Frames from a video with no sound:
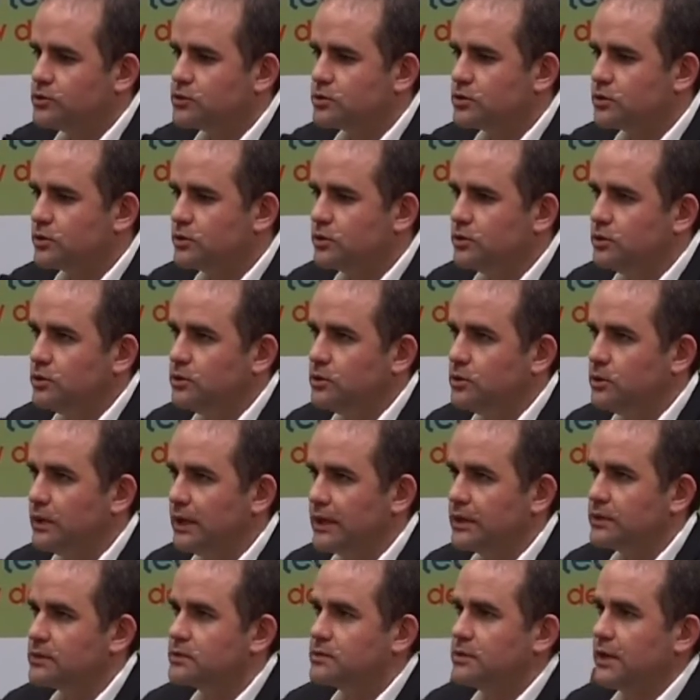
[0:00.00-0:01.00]
the true
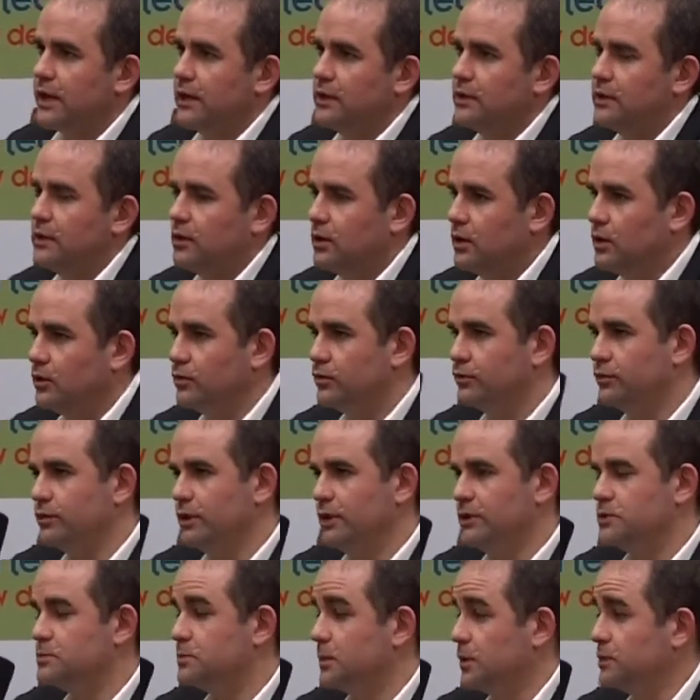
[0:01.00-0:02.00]
extent
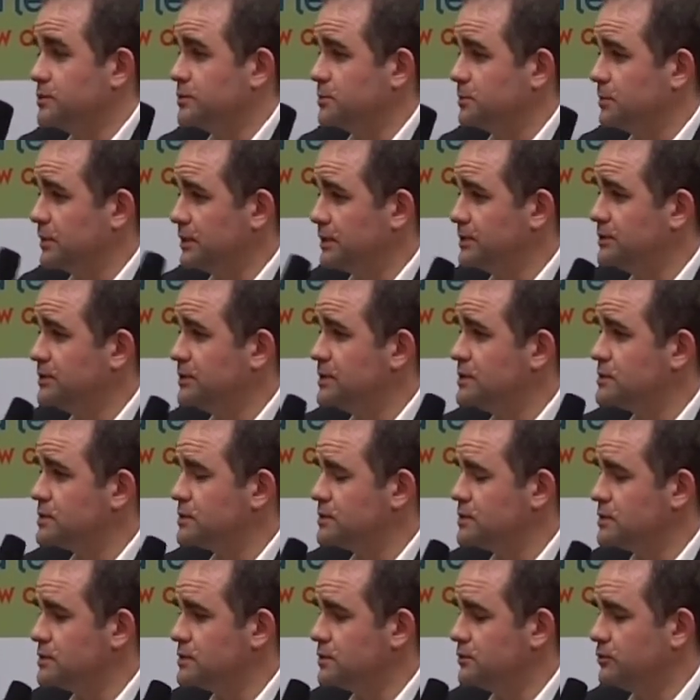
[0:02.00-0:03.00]
of its
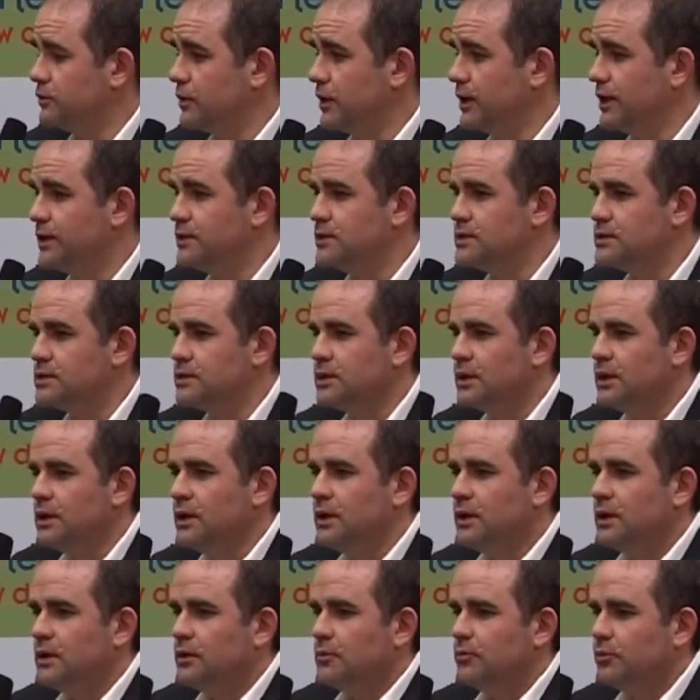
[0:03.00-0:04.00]
possibilities as a device,
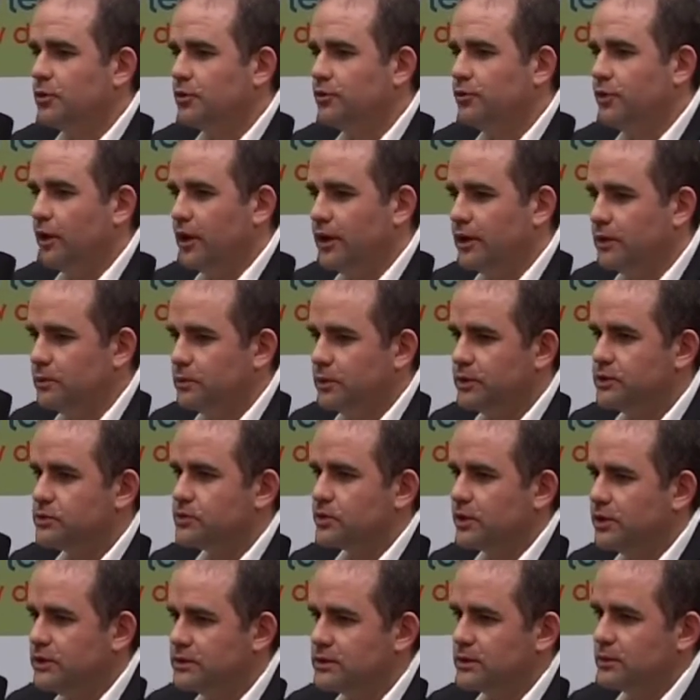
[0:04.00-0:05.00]
provided we
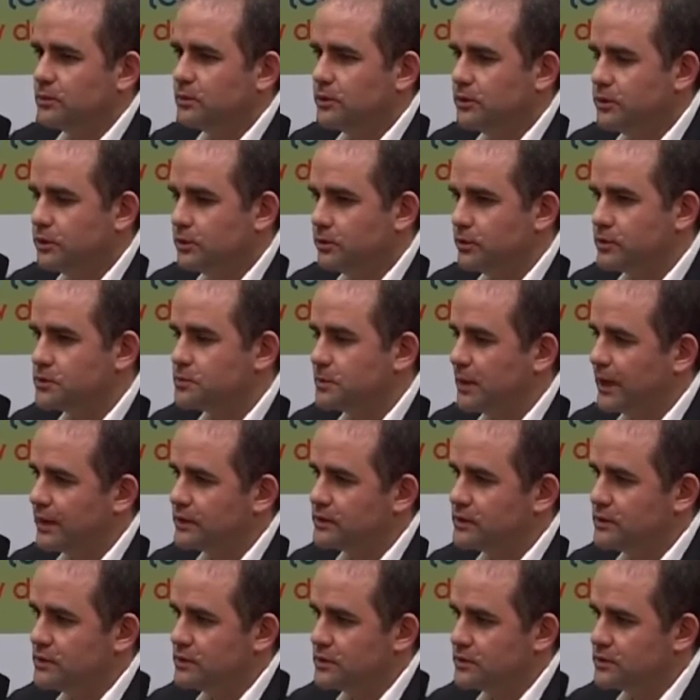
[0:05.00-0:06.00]
treat it with the
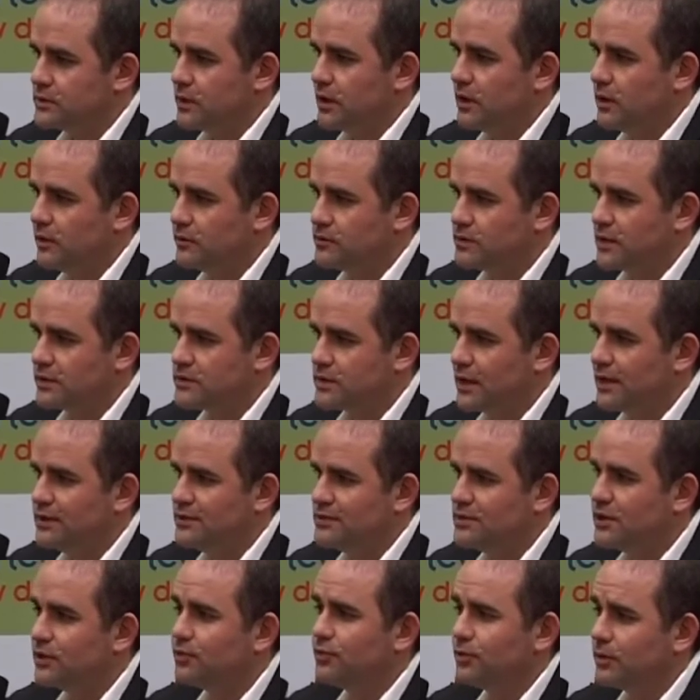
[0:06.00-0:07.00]
respect it deserves as a
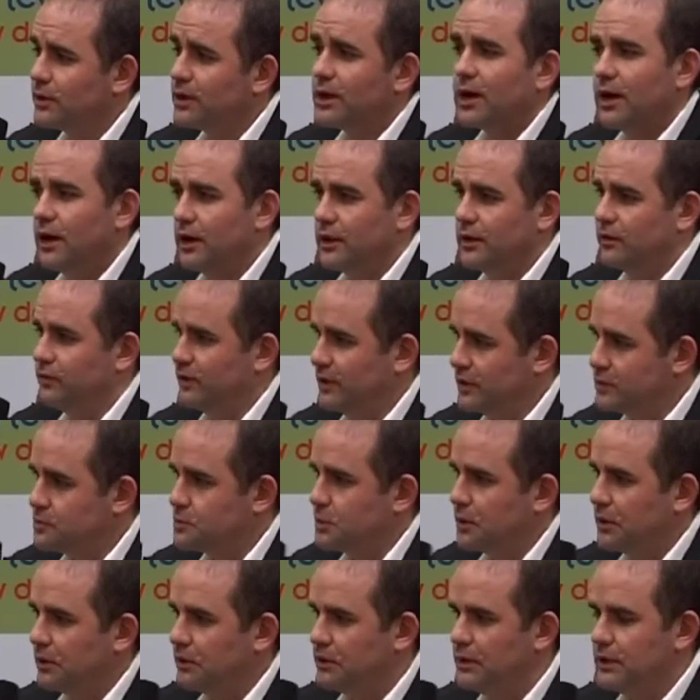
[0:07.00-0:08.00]
different kind of
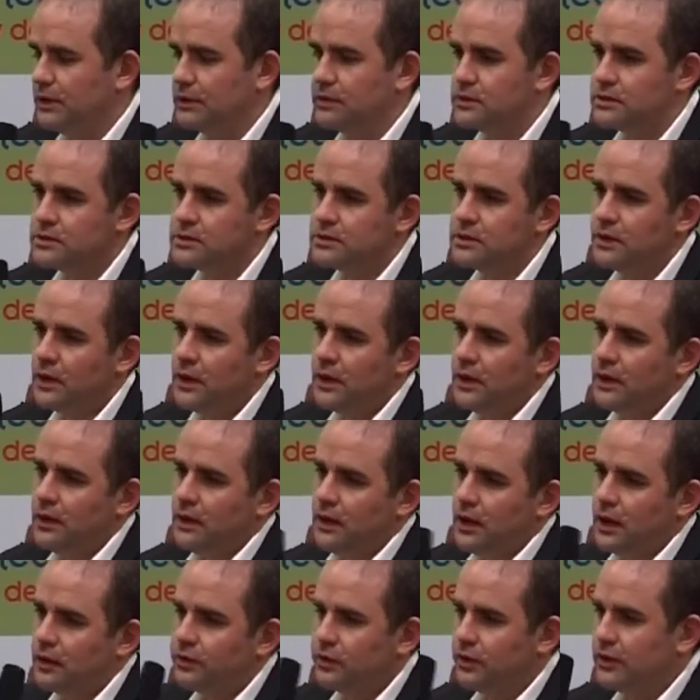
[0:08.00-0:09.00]
experience.
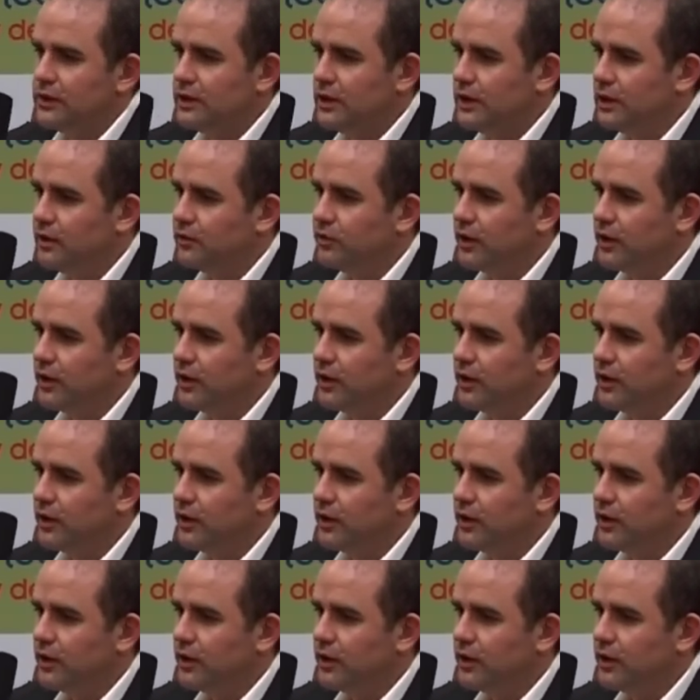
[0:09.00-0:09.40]
I think the